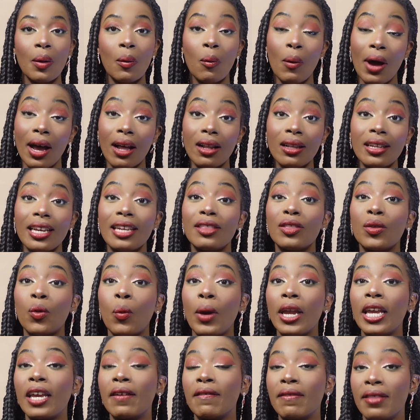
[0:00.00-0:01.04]
Well, in the
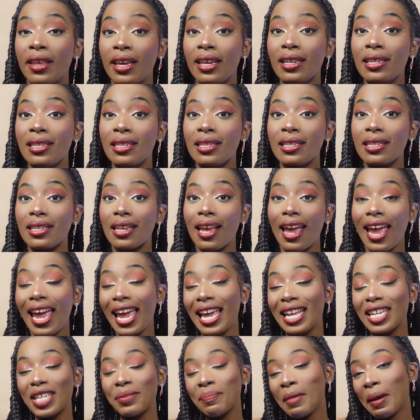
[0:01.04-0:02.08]
wake of this,
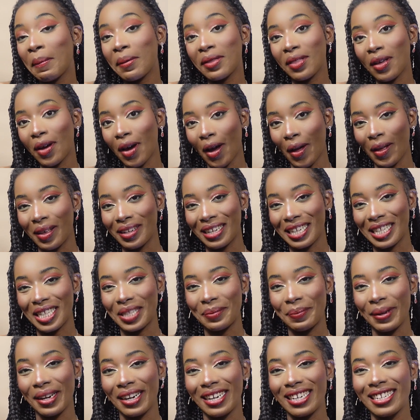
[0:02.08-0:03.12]
and maybe the holiday
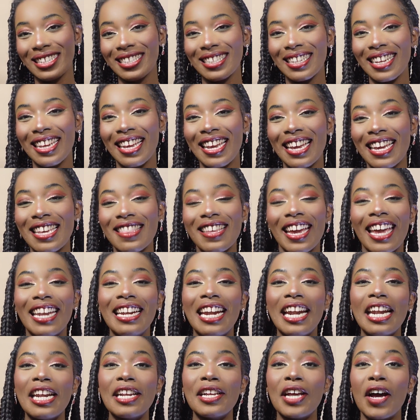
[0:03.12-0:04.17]
spirit, the
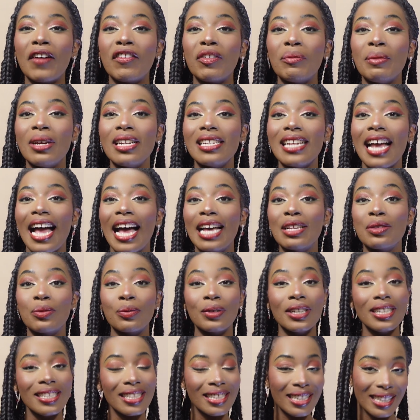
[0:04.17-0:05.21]
Canadian government has
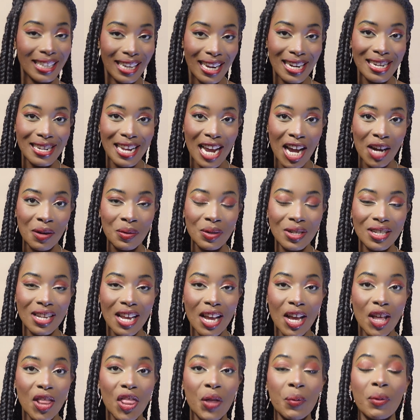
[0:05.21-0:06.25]
recently announced
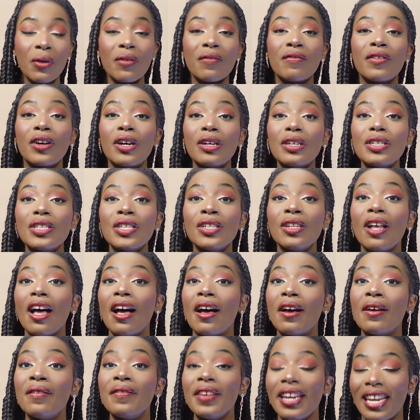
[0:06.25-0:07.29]
the reversal
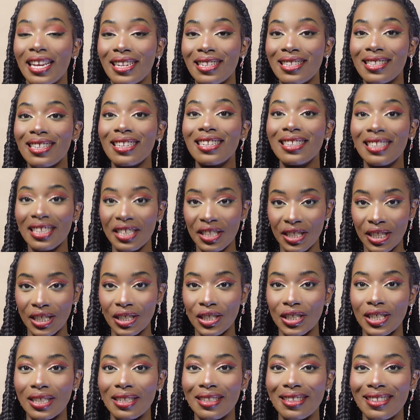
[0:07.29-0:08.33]
of its
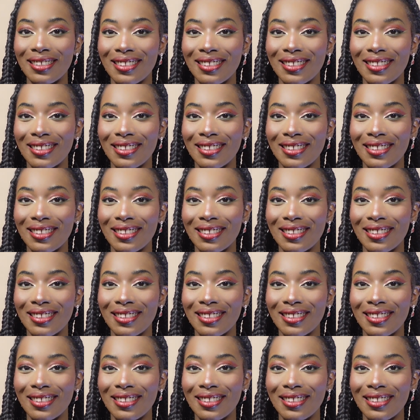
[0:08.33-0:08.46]
decision.